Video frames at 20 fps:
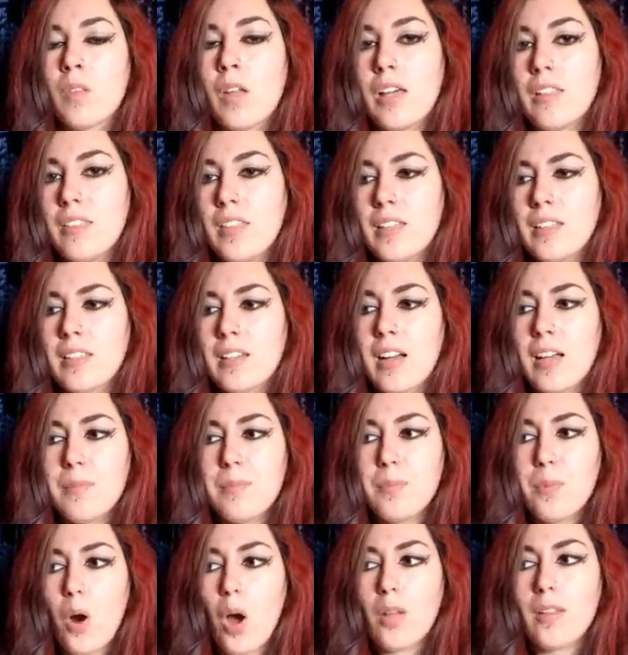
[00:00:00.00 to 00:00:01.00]
I think that I
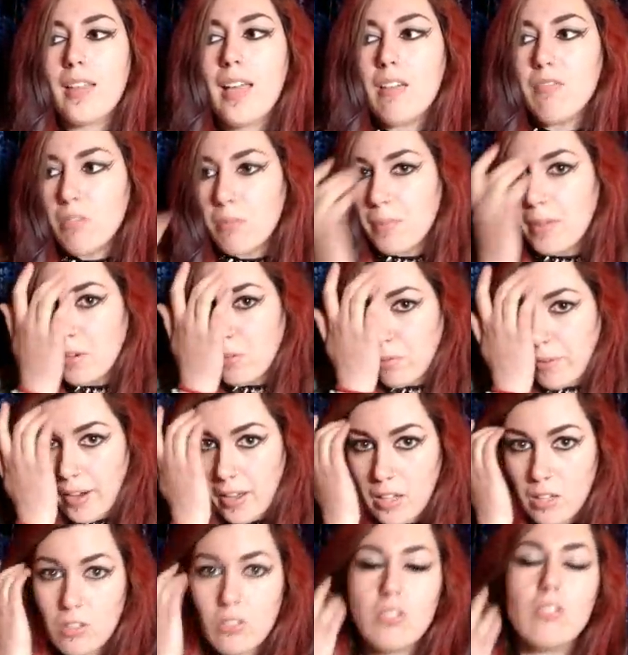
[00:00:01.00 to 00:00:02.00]
probably have a
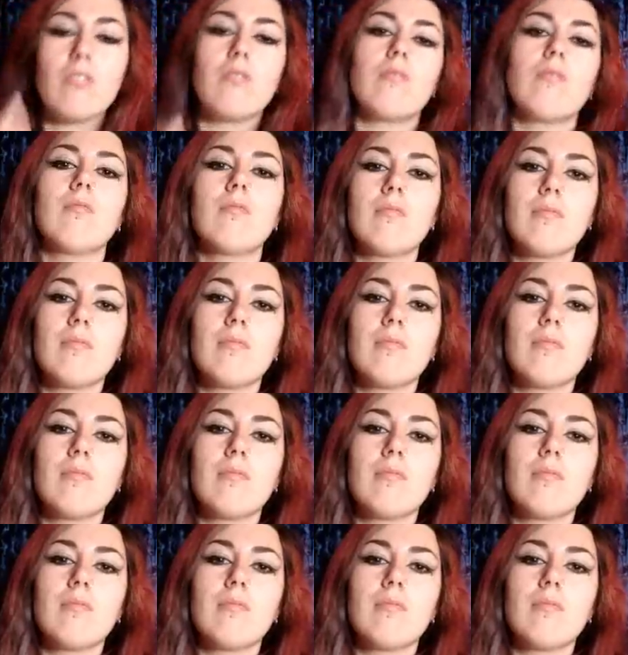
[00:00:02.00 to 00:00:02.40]
mid-range